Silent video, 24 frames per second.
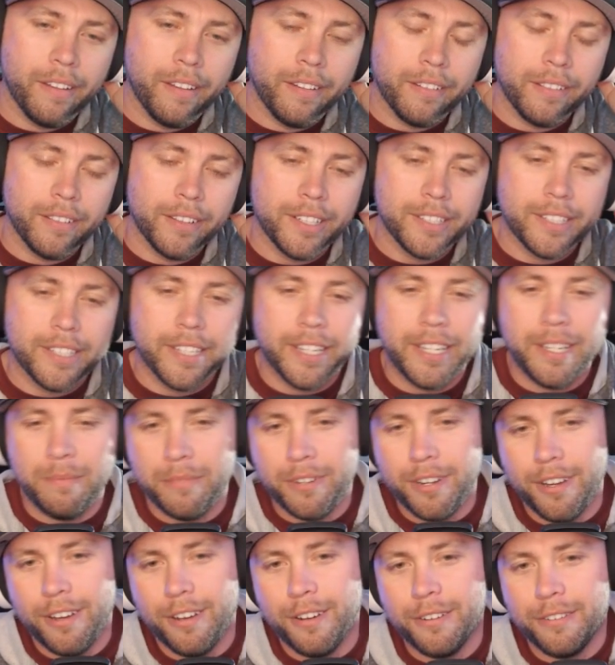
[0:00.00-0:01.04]
let's keep
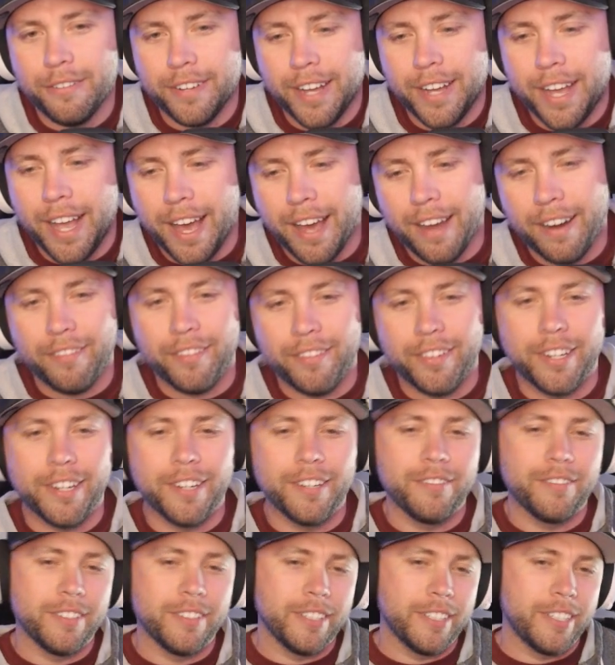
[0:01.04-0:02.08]
Nova out of
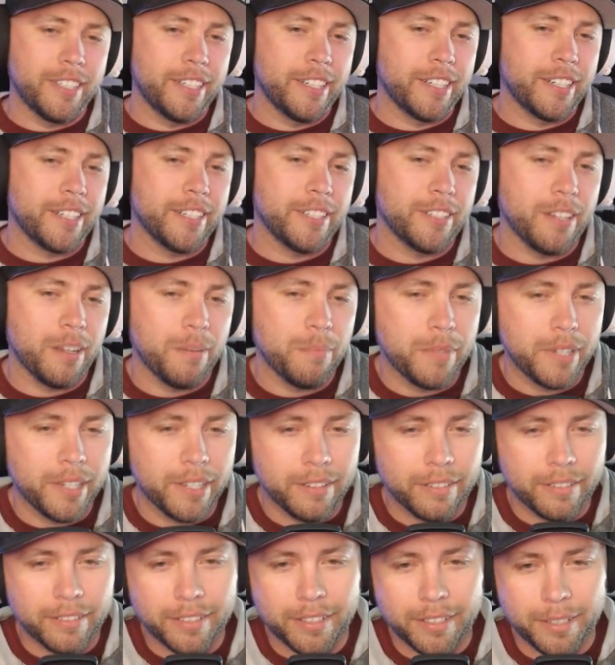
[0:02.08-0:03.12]
Nidavellir because I
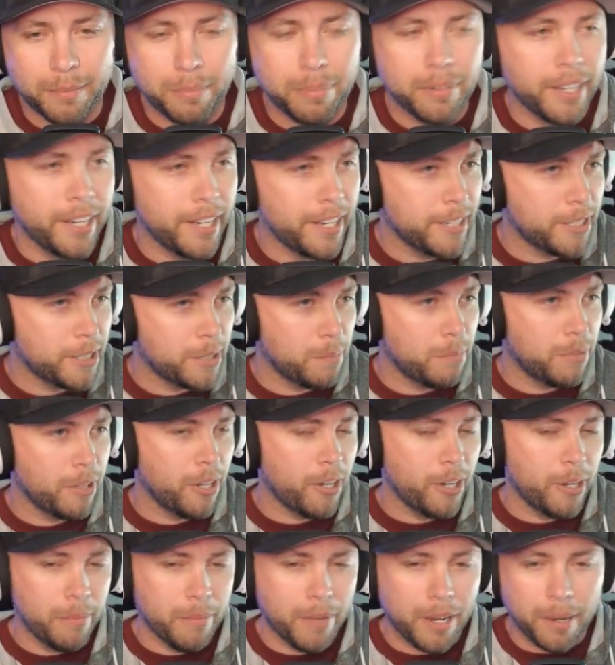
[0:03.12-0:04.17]
mean the plan is to
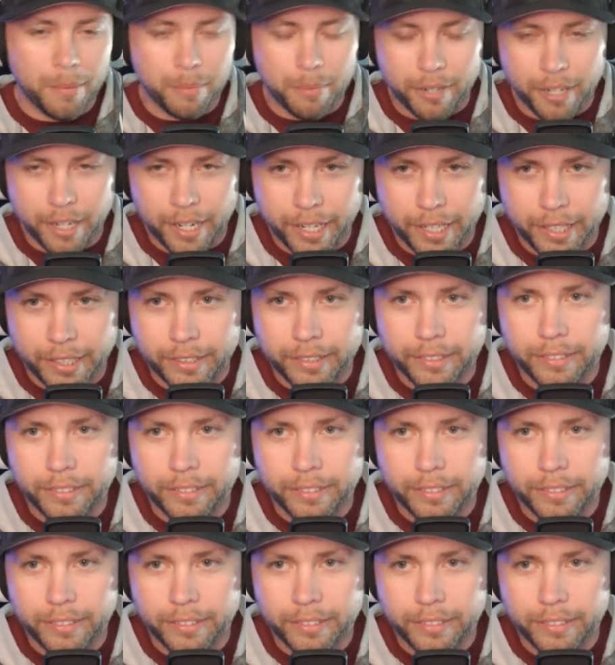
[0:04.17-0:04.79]
blow him up, right?